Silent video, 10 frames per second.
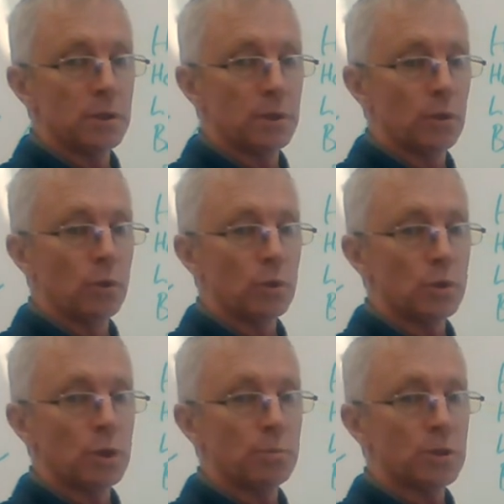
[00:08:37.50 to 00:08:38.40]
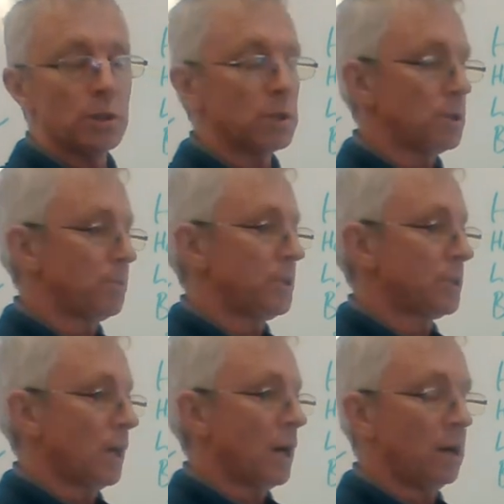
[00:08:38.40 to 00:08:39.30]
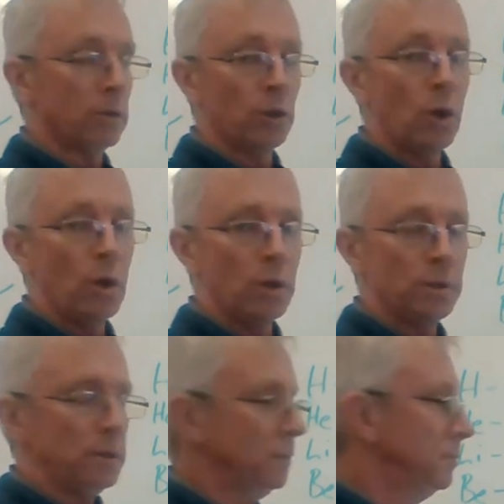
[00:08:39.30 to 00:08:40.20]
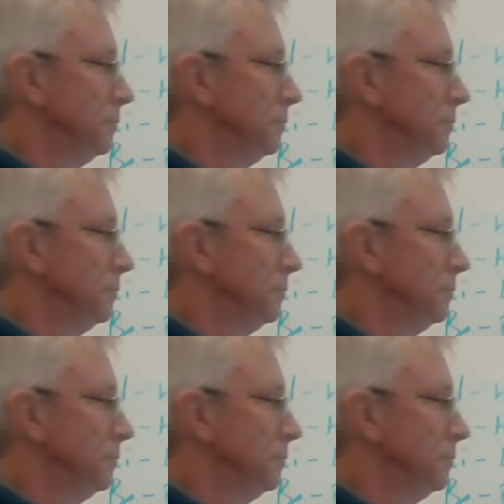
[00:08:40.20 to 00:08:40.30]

and the corn chips and the chippies are gone.